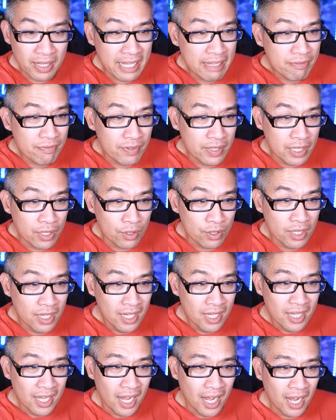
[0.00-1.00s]
playfield,
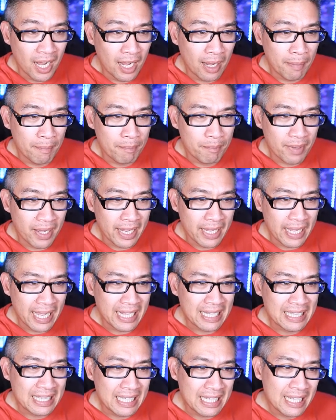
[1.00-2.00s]

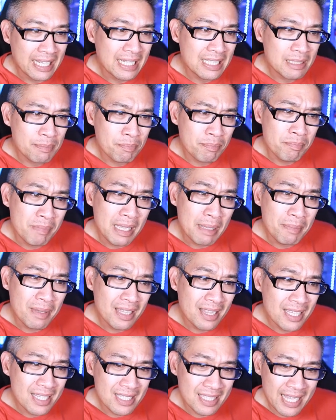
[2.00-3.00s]
I think it's
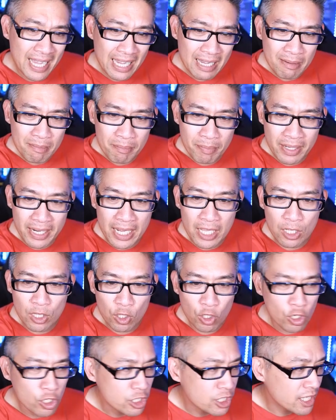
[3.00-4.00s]
maybe the same, but it
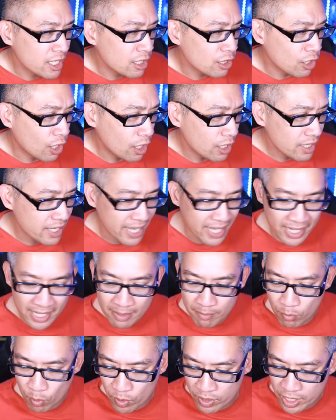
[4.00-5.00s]
looks
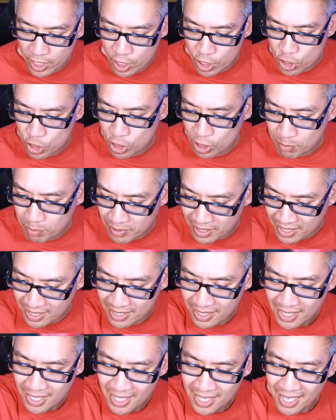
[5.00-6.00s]
elongated more than it should
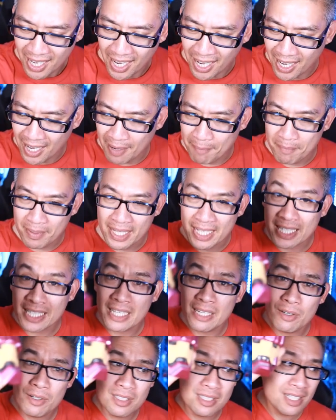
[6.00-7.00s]
be. Like,
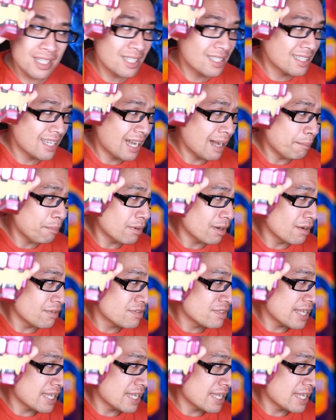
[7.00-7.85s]
here's an example of